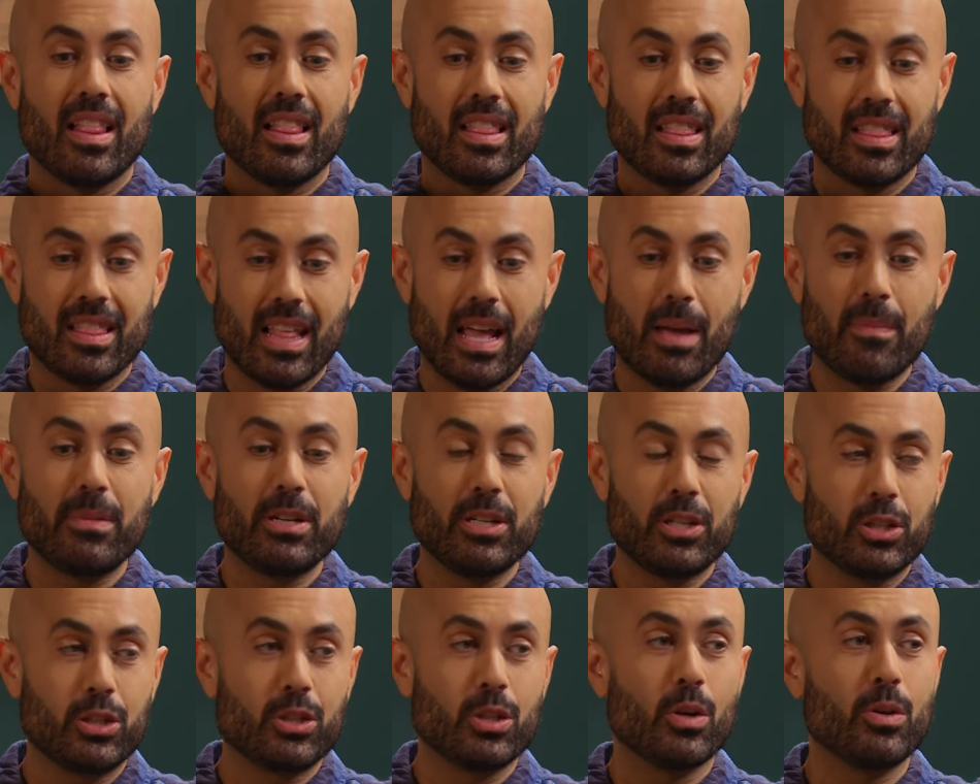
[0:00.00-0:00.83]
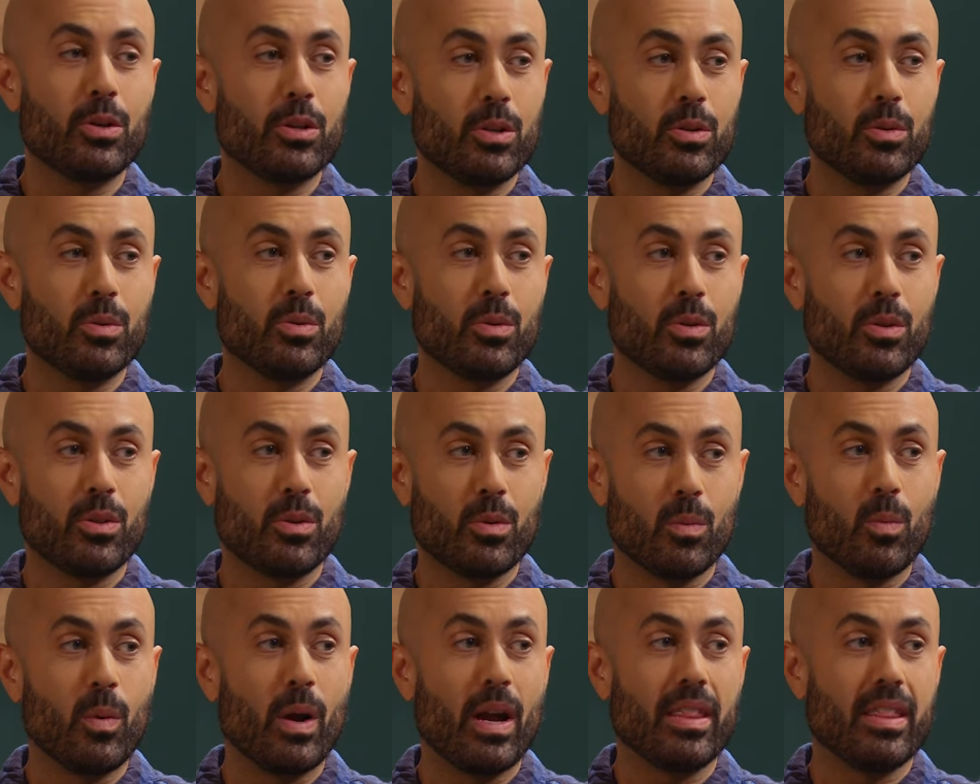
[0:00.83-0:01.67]
Let me show you
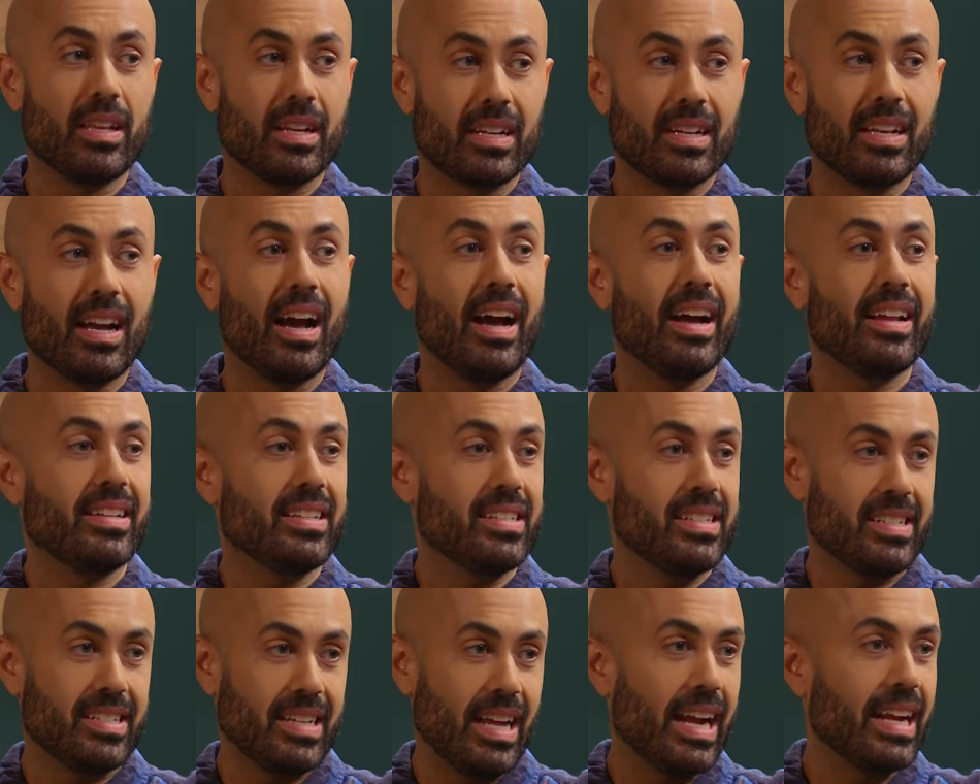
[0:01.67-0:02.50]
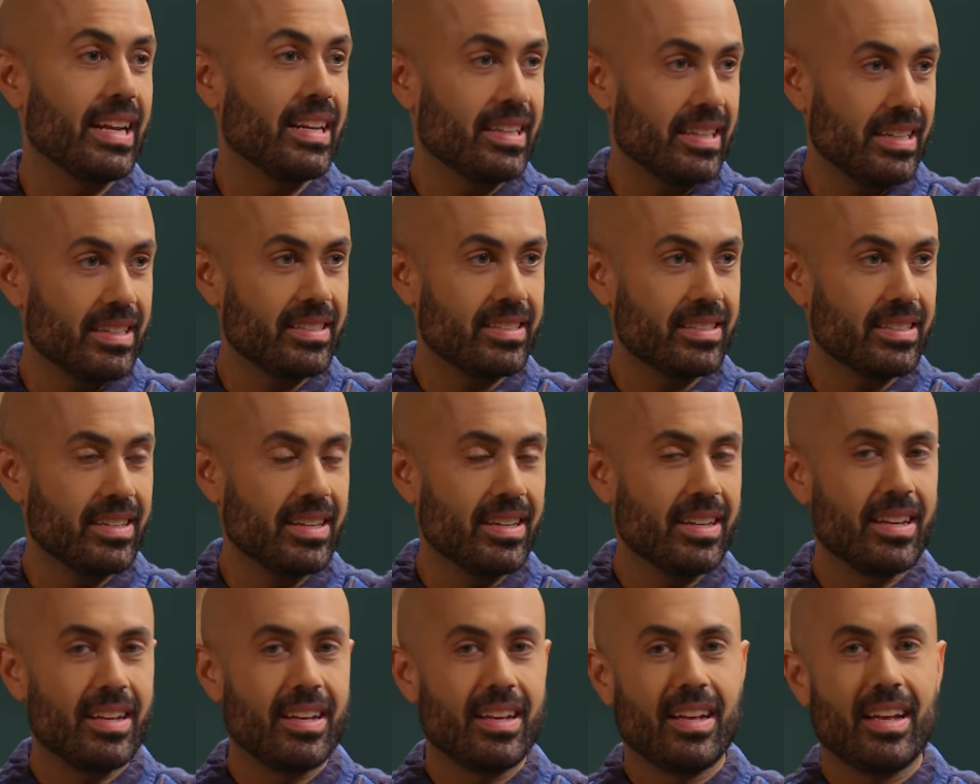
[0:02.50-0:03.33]
the way that God designed it.
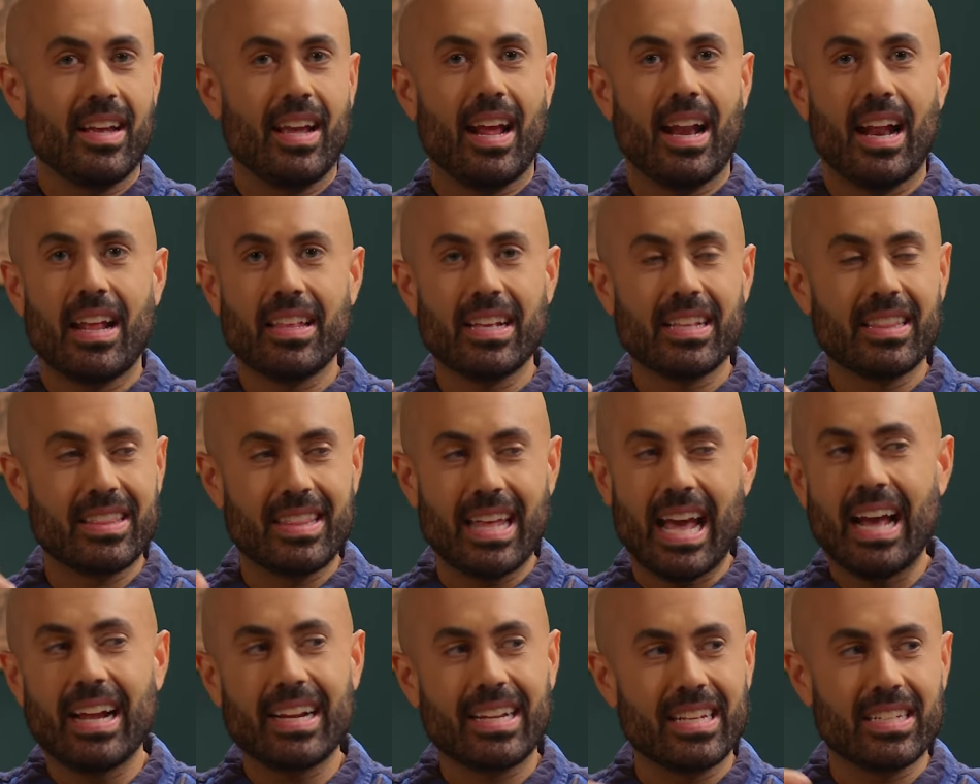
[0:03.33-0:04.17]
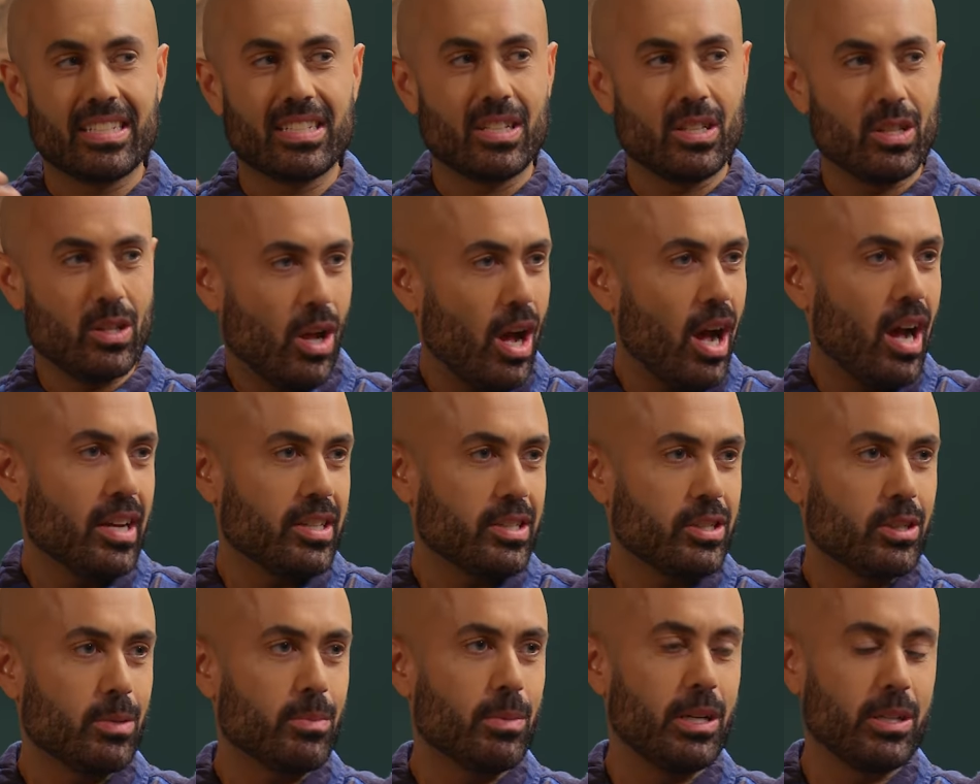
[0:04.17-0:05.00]
Mm-hmm. And I think that gets
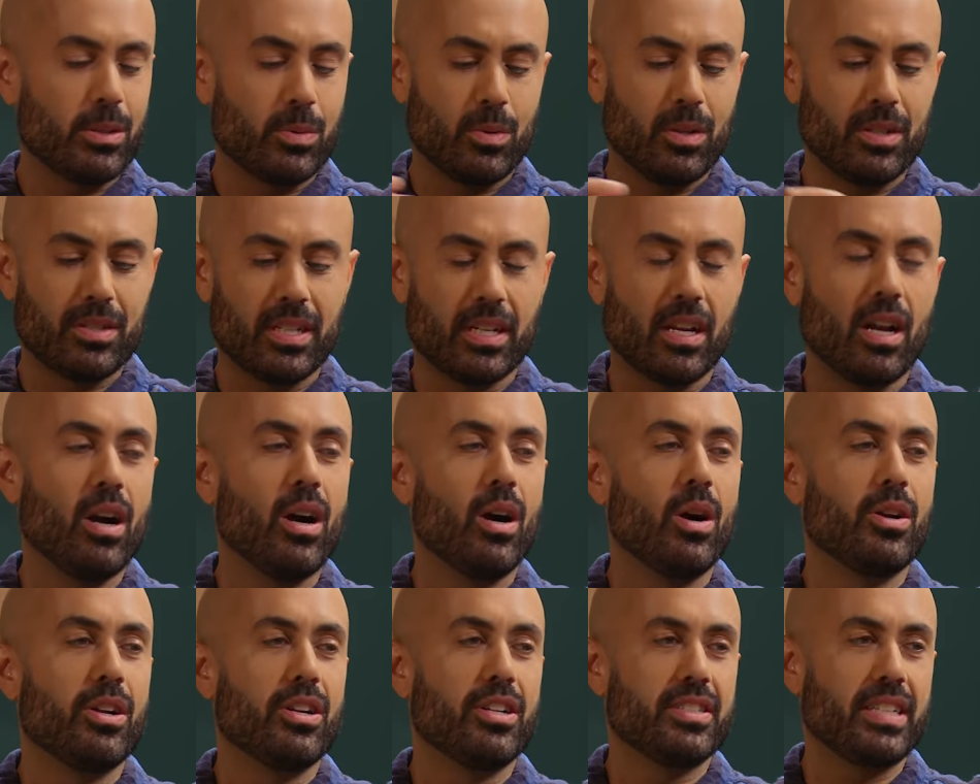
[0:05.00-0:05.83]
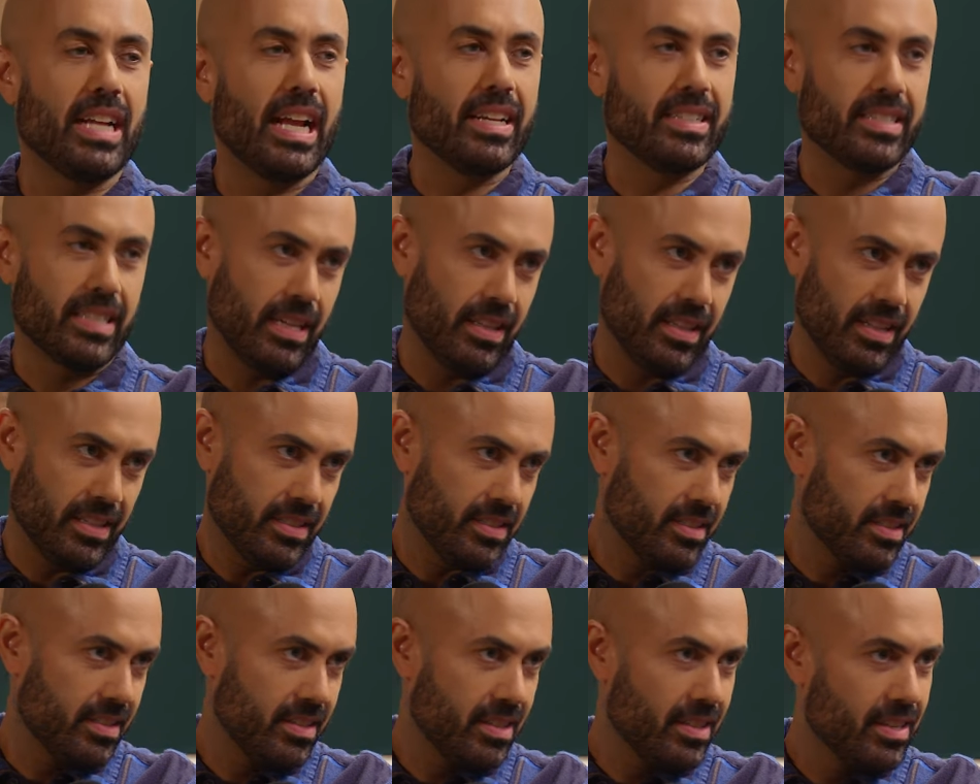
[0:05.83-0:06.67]
lost so much, where it's like, oh, you're just anti
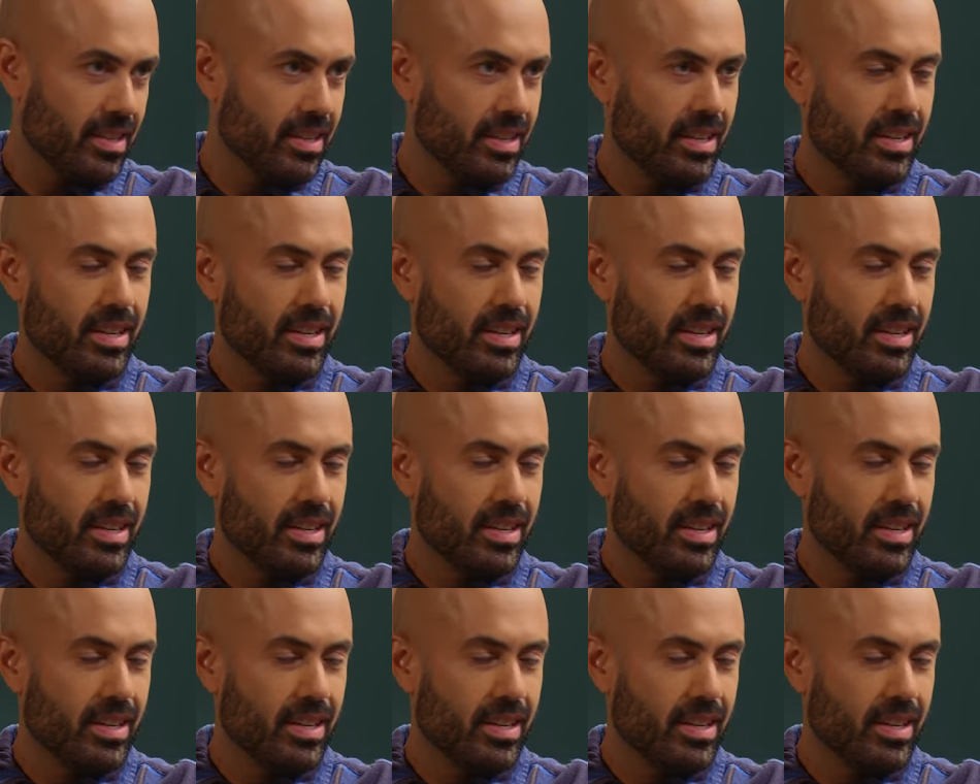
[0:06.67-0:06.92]
this. Mm-hmm.